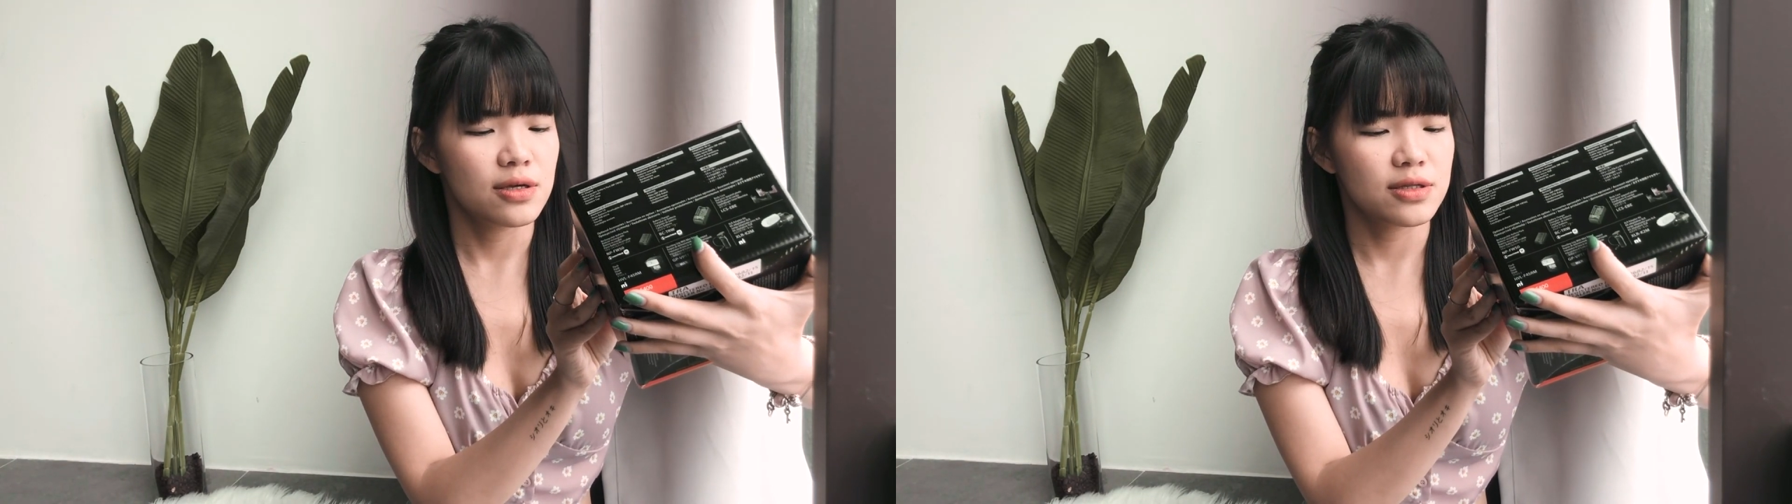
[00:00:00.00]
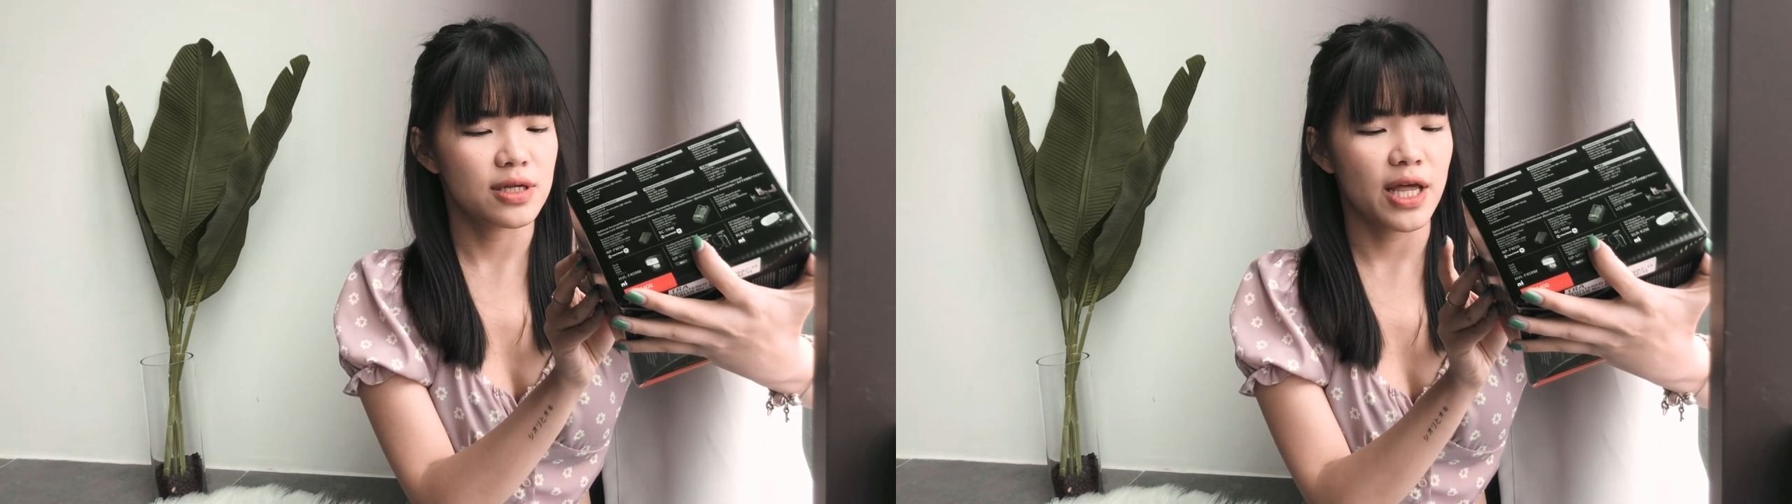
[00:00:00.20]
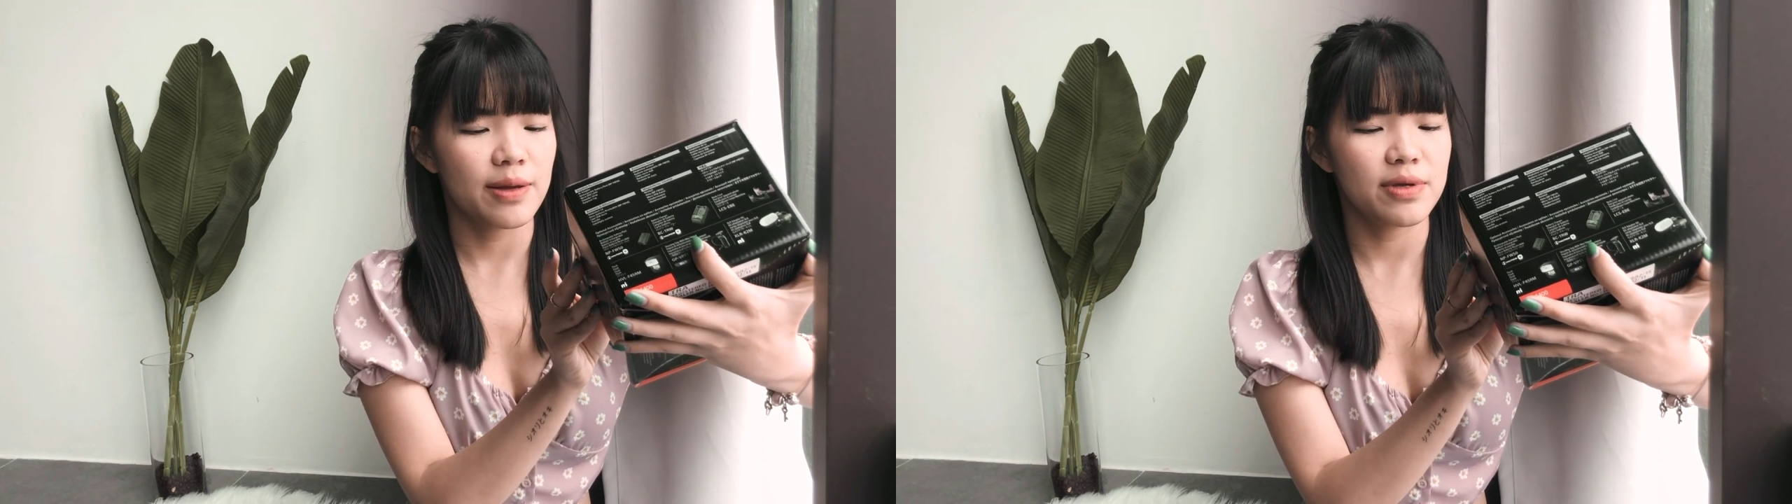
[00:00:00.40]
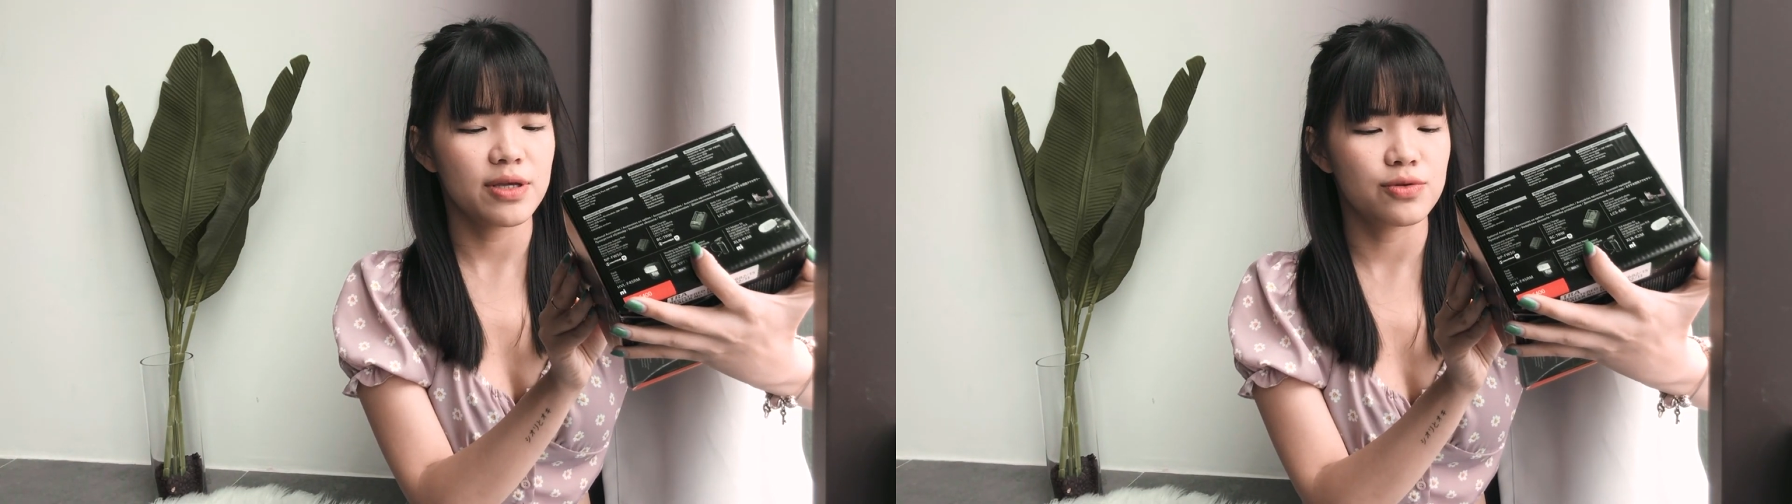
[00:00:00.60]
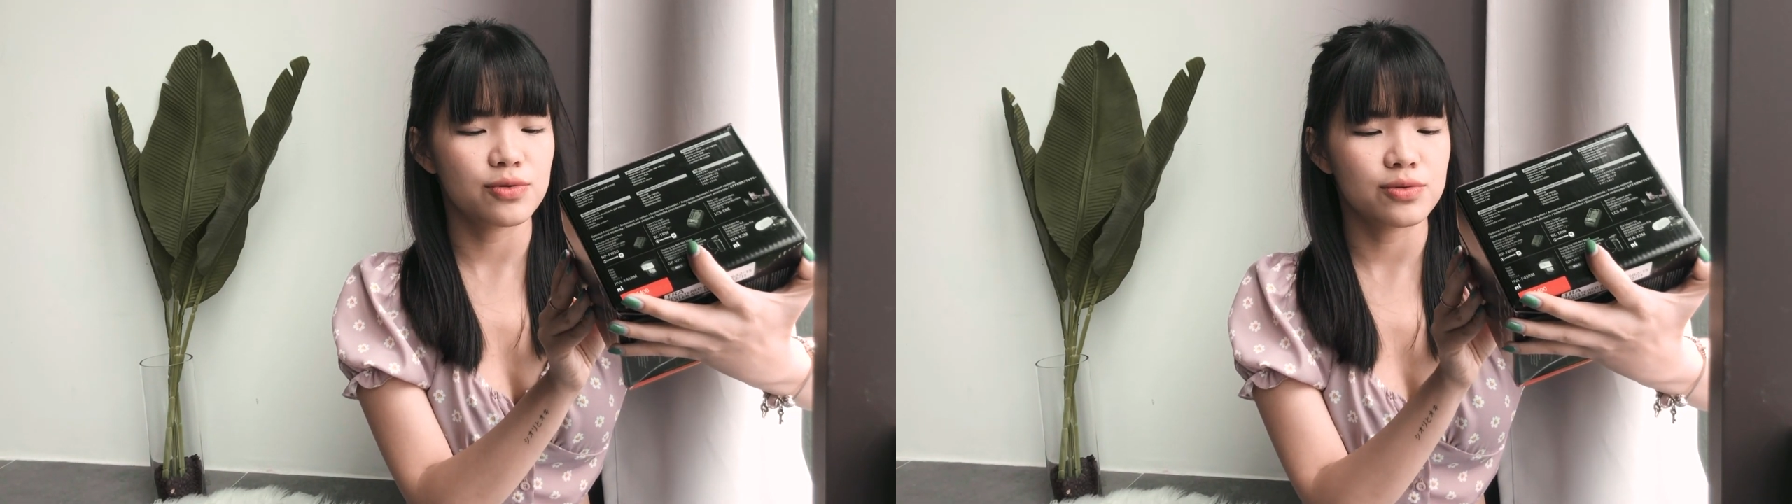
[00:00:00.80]
they let
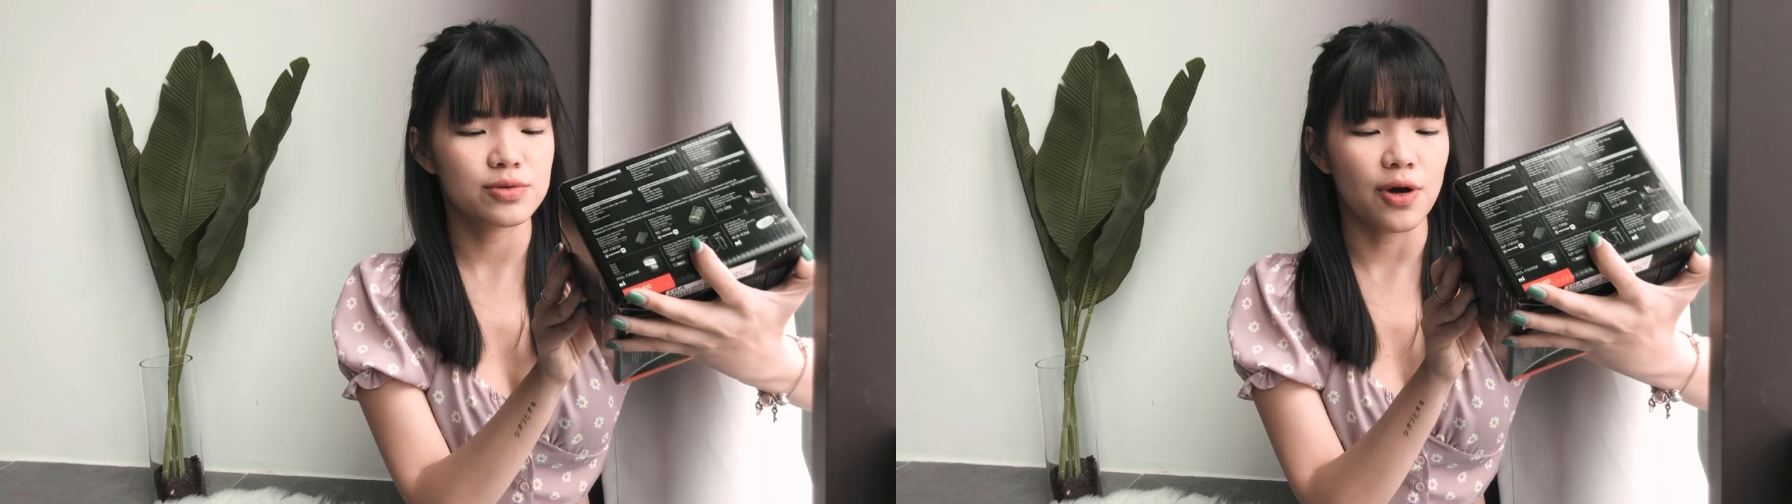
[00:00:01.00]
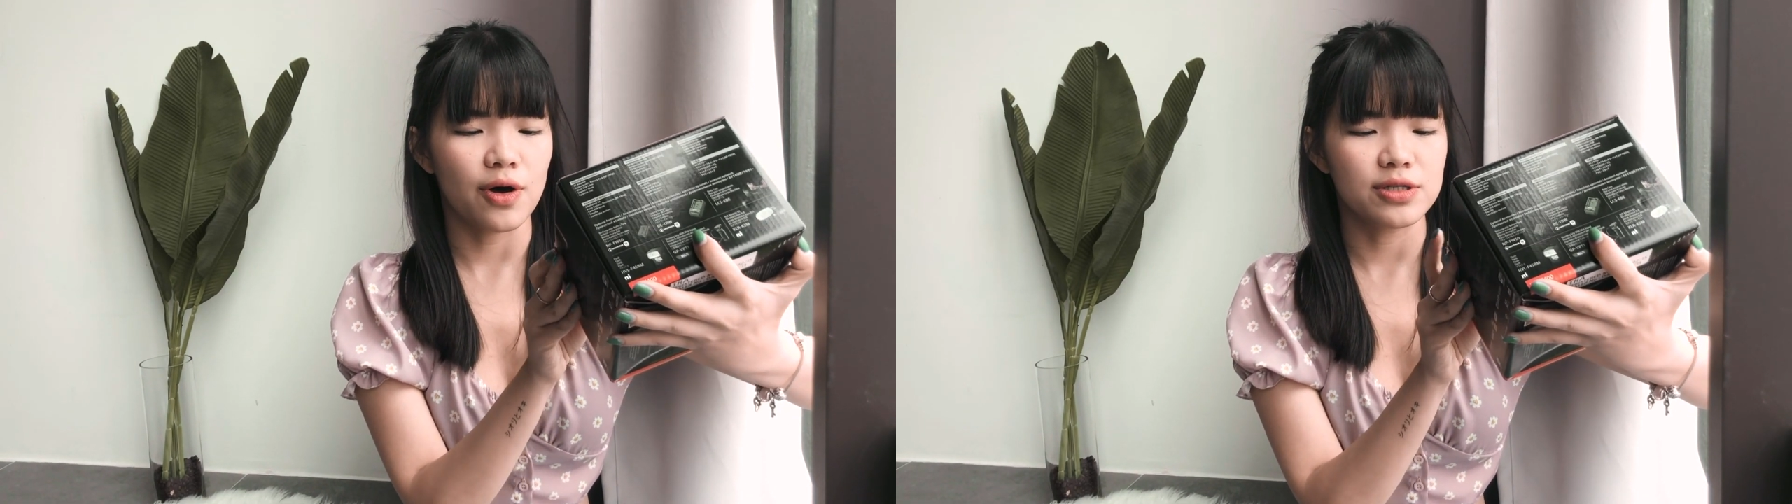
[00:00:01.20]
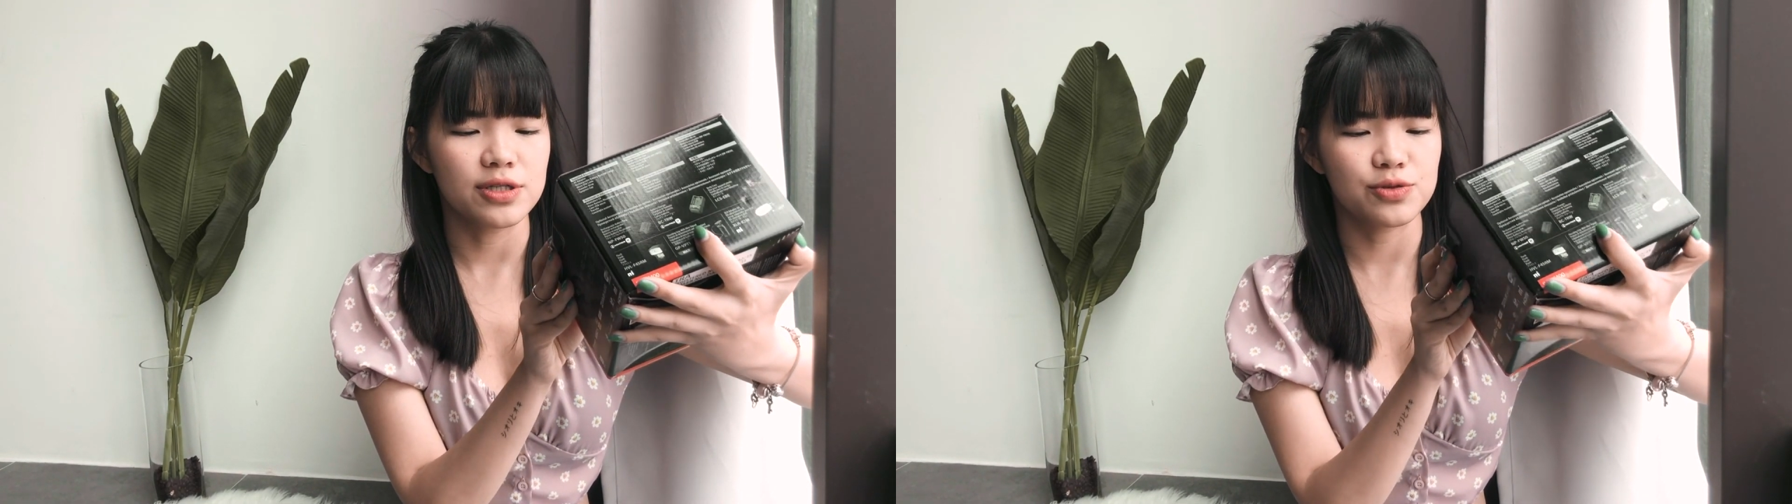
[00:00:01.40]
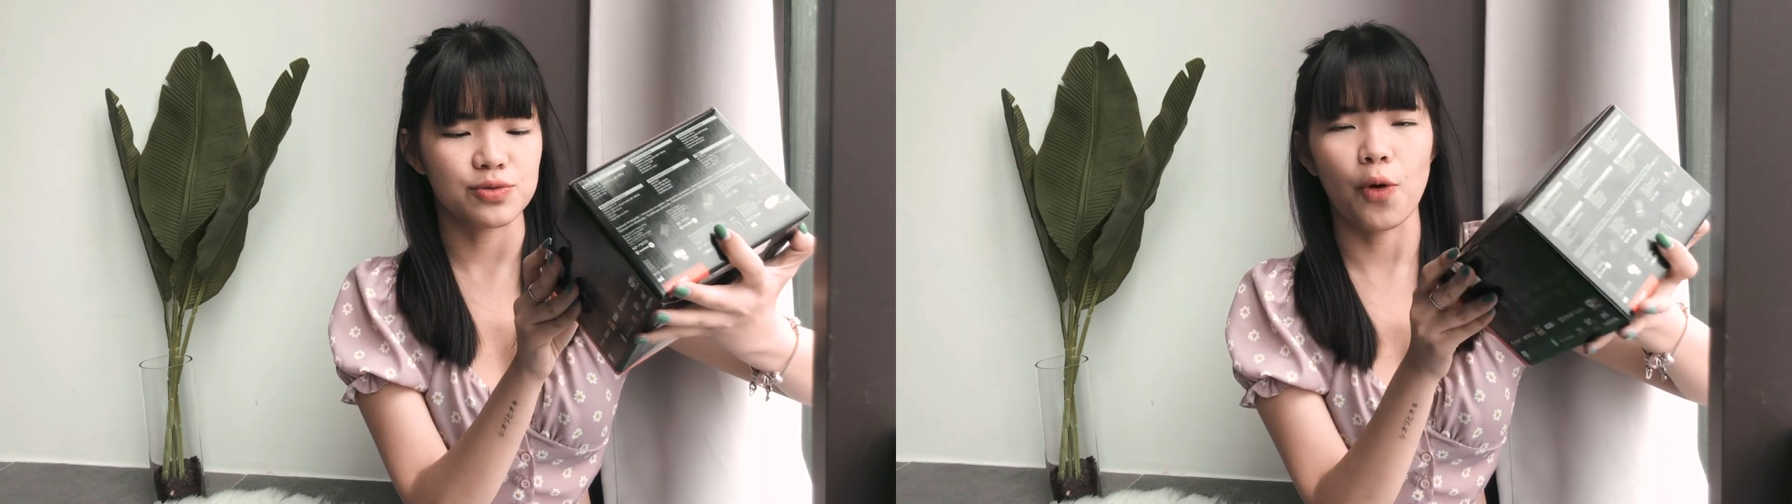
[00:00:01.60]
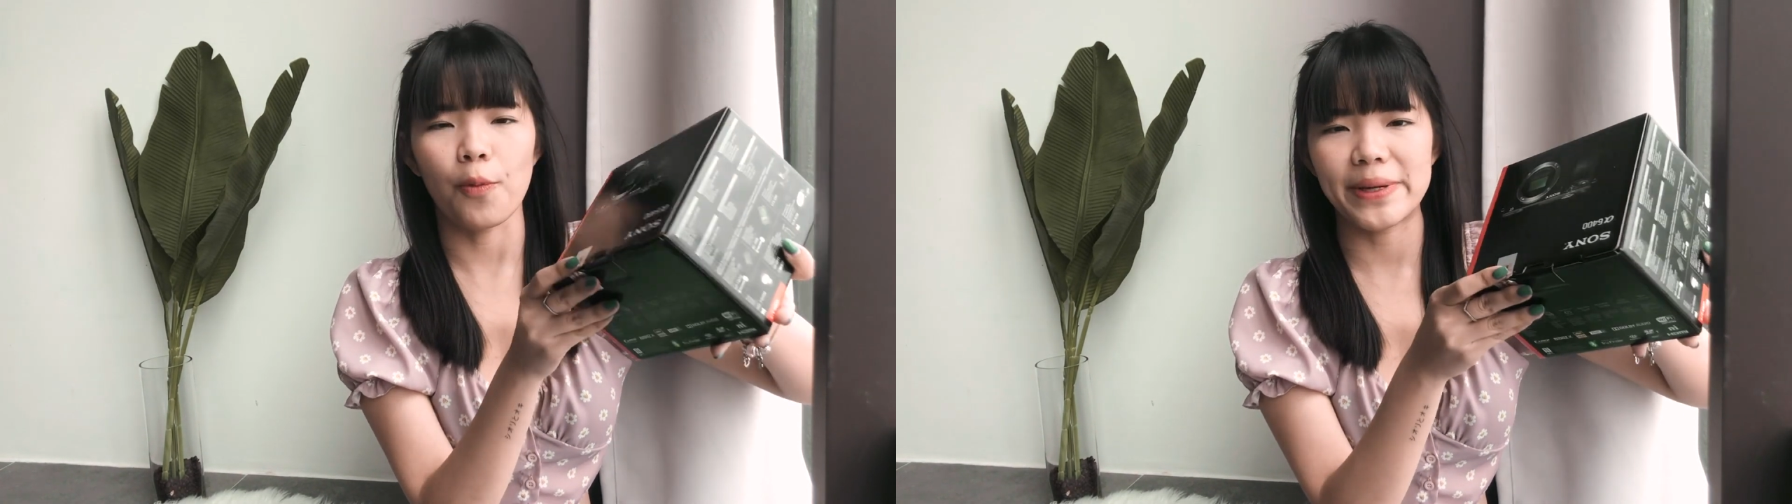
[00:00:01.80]
me do the honor to
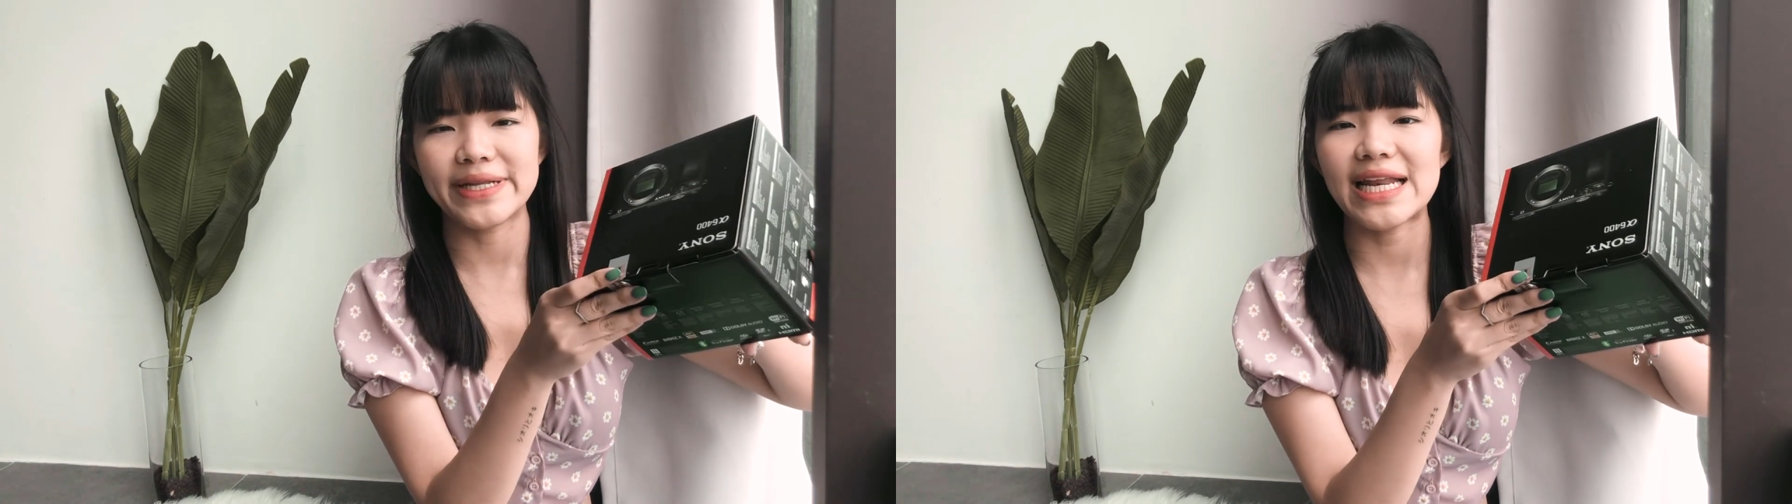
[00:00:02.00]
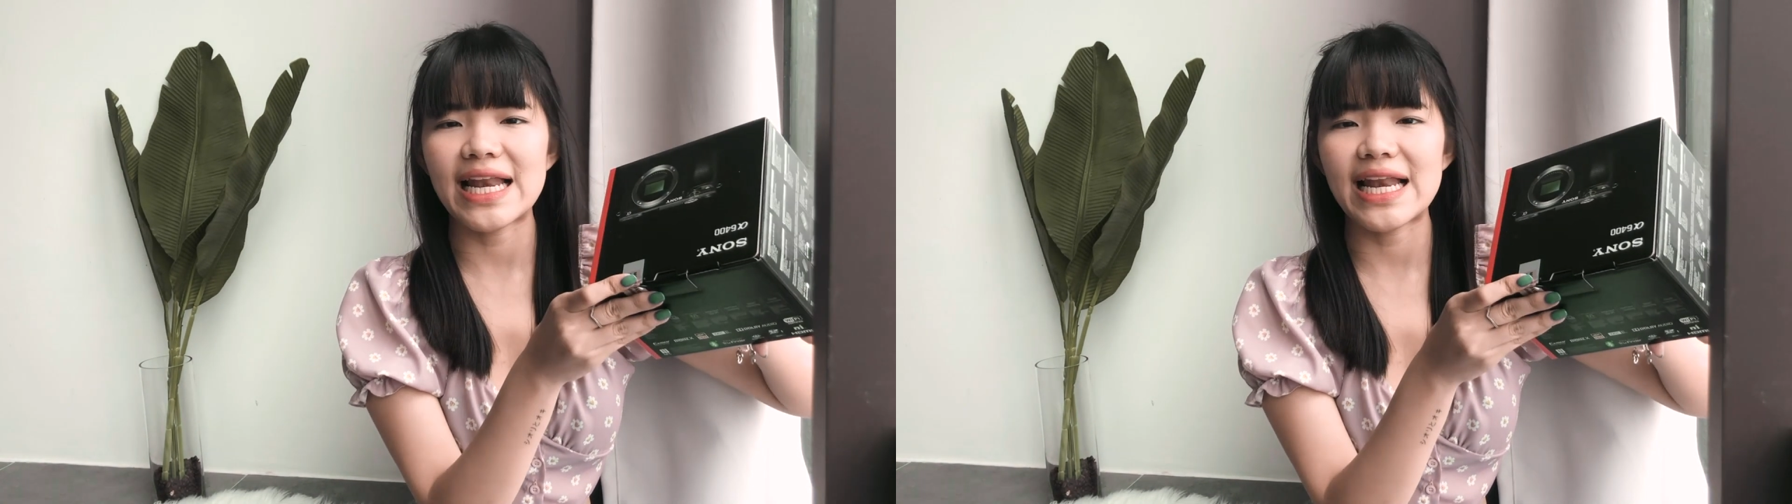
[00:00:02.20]
open it